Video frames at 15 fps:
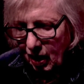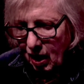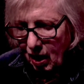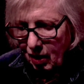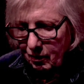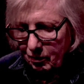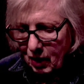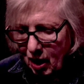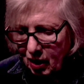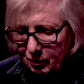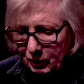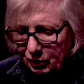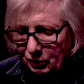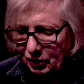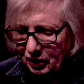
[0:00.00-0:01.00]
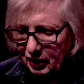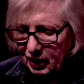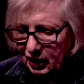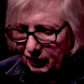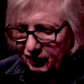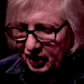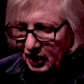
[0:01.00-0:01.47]
"Mom used to give
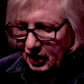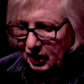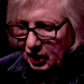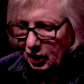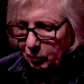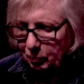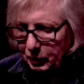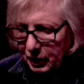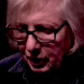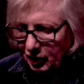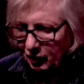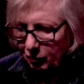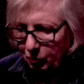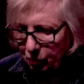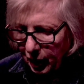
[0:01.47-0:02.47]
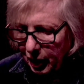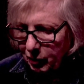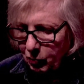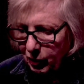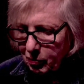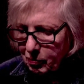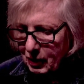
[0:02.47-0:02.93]
us each a piece of bread
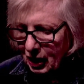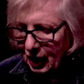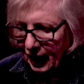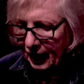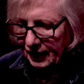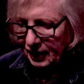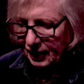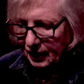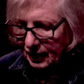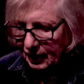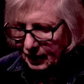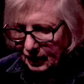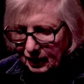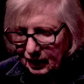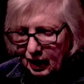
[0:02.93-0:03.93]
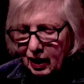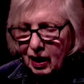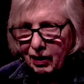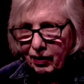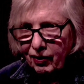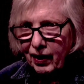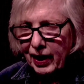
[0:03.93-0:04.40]
with molasses.
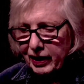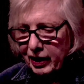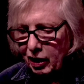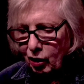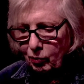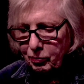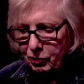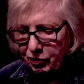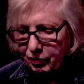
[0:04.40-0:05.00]
That helped."